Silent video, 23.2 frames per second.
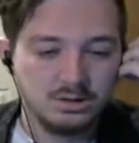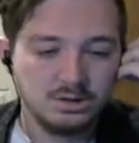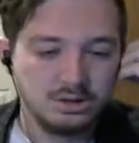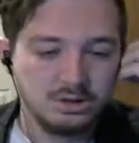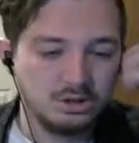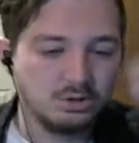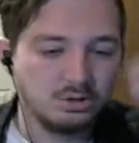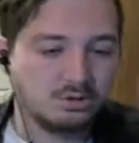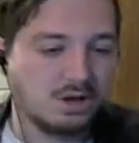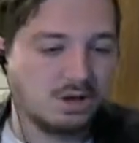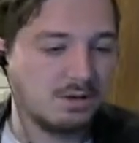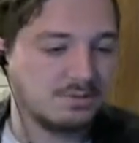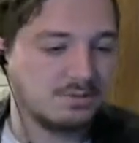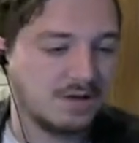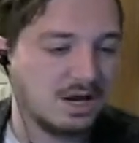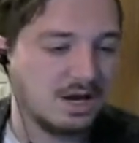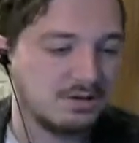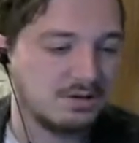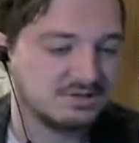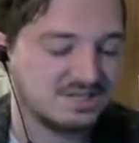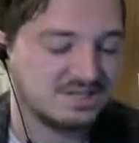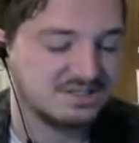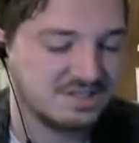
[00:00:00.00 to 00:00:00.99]
You come to the
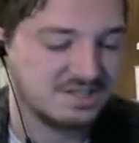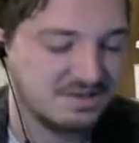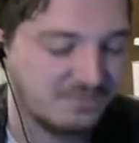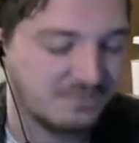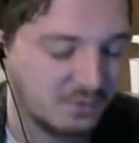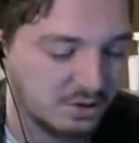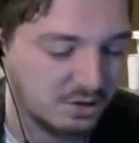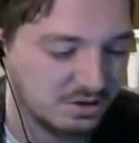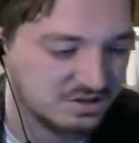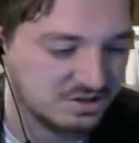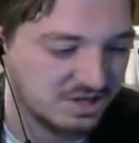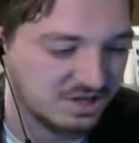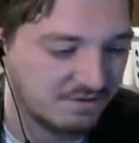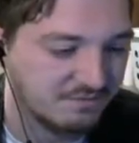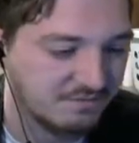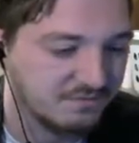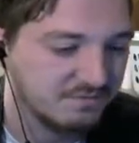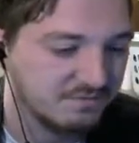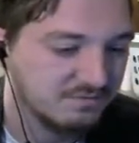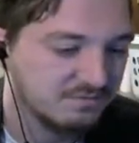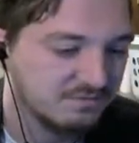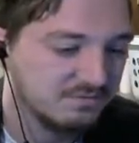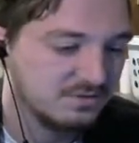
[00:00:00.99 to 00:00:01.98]
house and see for yourself.
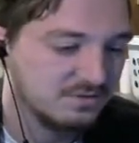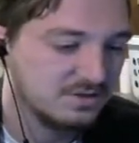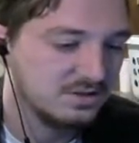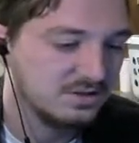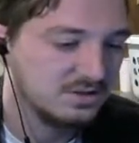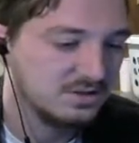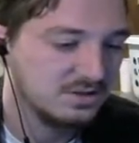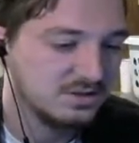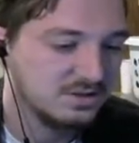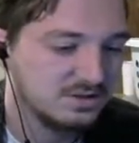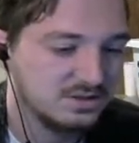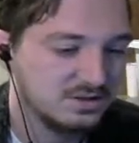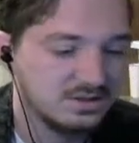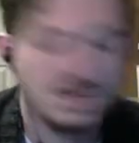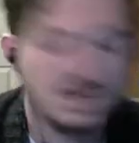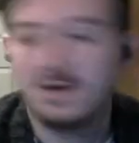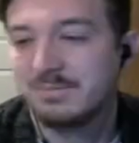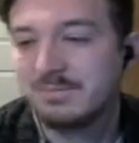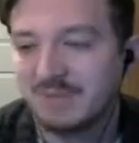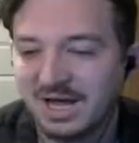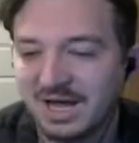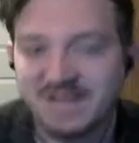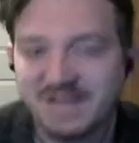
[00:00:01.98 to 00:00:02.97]
Oh,
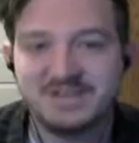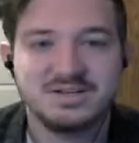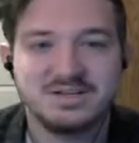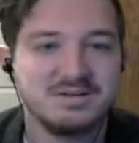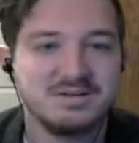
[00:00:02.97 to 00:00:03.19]
I...